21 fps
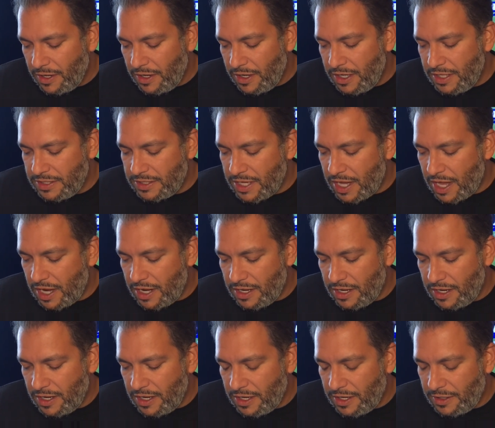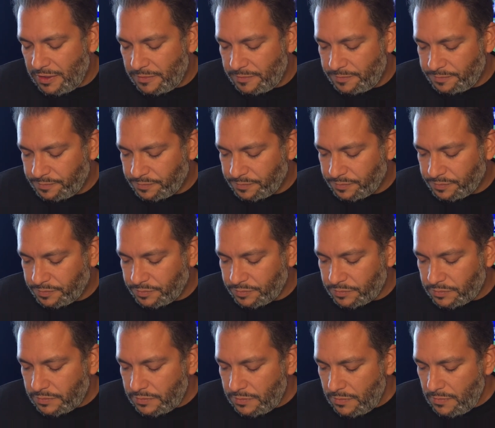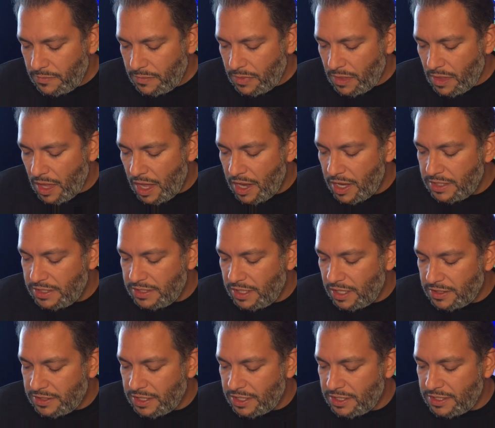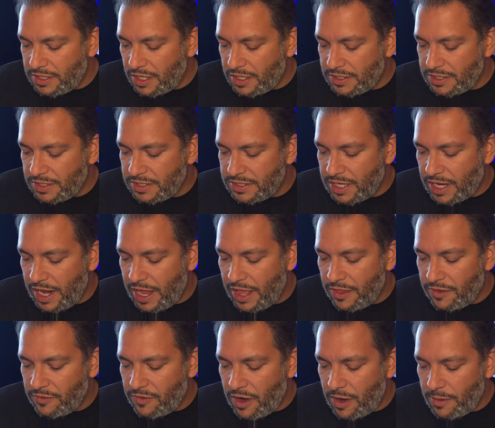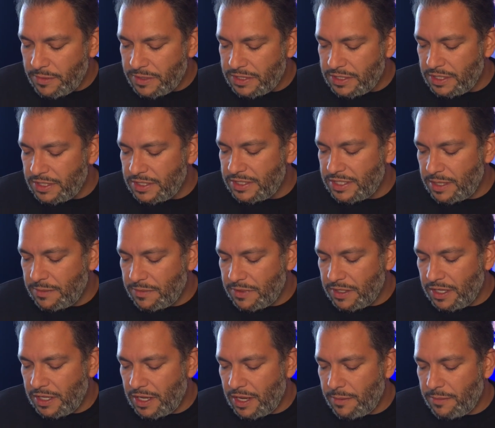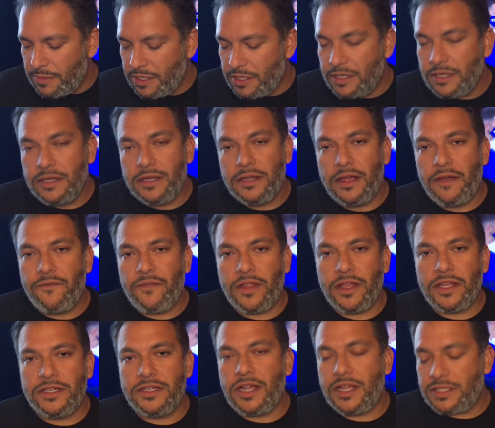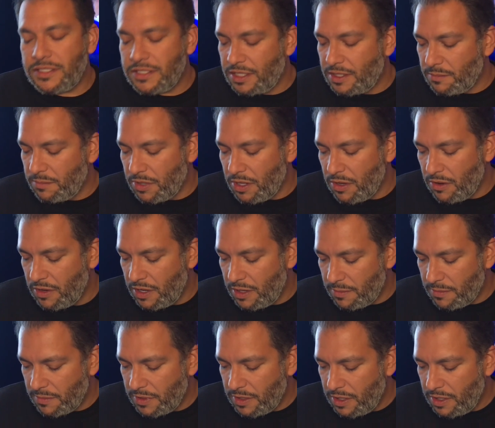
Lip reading: He's got I got Deontay Johnson. He's got Allen Robinson. Same thing. I mean, I feel like Johnson could blow up.